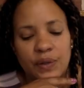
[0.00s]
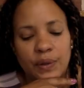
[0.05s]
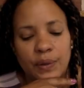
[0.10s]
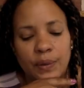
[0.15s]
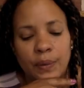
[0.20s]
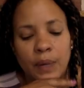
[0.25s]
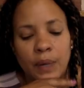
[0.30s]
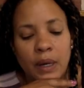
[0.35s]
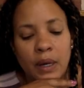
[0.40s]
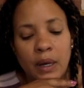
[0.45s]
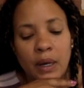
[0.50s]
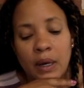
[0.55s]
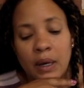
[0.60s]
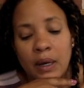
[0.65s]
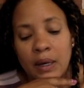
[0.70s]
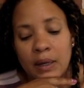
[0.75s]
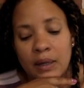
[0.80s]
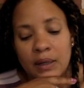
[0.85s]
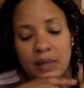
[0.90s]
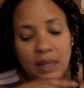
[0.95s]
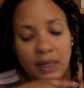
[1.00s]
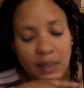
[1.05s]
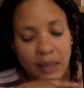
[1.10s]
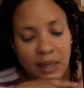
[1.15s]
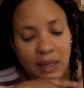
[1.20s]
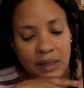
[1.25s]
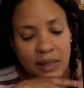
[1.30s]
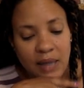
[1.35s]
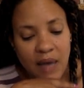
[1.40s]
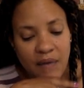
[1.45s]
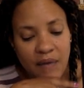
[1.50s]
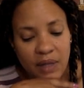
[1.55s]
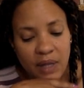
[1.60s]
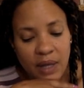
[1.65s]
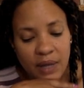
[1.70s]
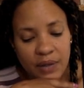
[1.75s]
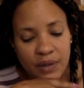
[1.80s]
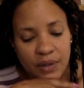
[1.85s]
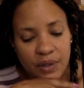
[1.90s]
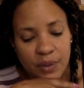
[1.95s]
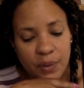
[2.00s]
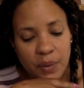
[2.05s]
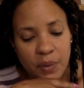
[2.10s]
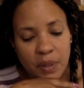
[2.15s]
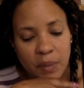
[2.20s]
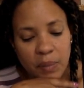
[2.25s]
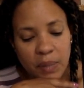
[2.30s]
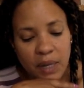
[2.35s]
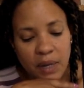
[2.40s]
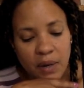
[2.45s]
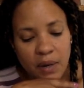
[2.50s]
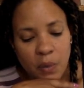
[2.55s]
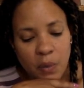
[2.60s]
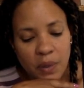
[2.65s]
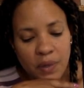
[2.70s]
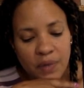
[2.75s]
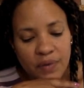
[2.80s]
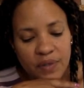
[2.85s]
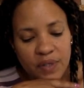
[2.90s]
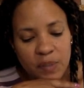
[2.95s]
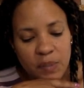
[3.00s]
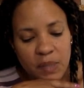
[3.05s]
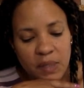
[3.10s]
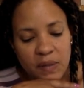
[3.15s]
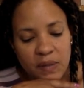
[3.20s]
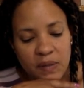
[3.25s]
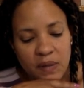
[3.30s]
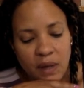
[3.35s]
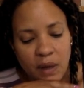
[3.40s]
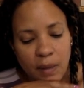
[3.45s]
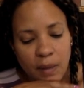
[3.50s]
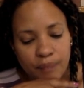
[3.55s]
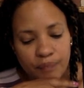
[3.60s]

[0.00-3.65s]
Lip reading: So decades have a lot to do with it, but I don't want to dismiss